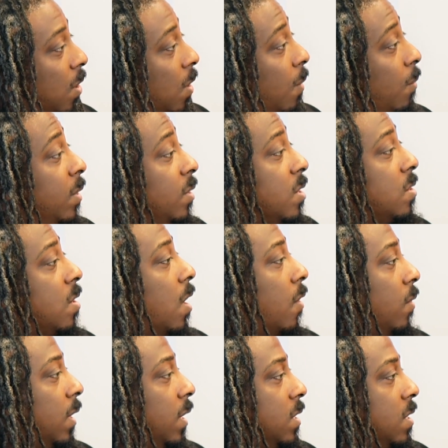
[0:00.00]
So I wanted to
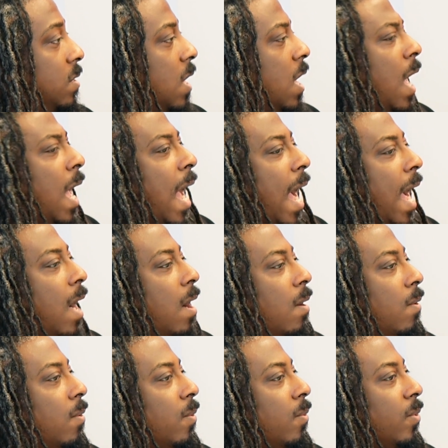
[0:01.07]
start really just
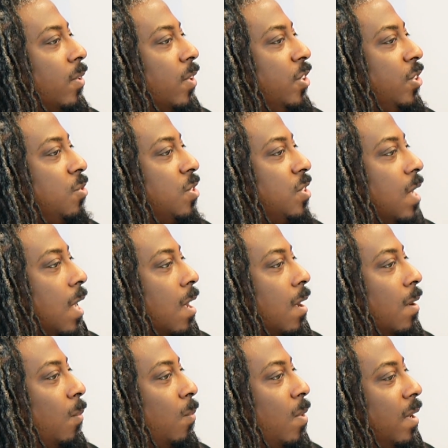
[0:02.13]
how could you
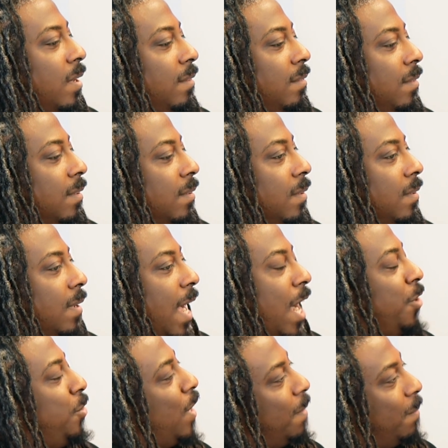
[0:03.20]
share
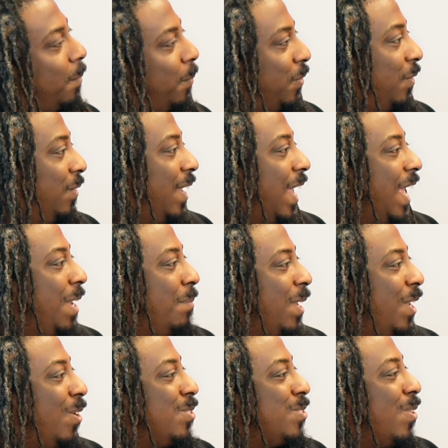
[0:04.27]
how you came up with your
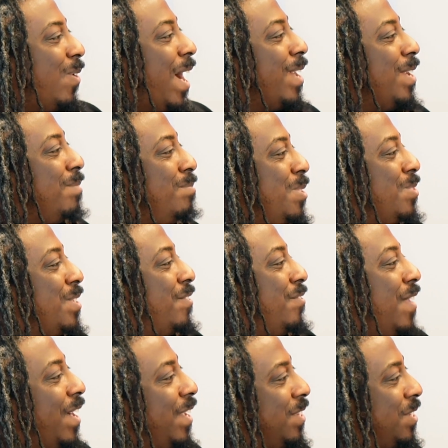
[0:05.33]
name, and also how did
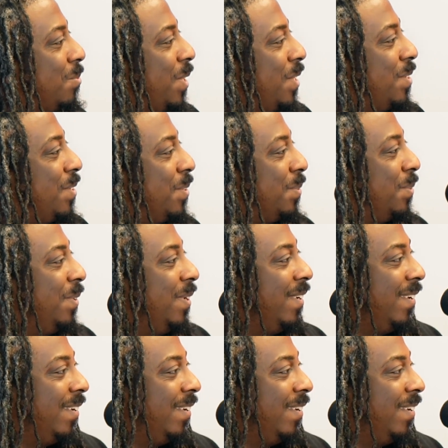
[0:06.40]
music find its way to you?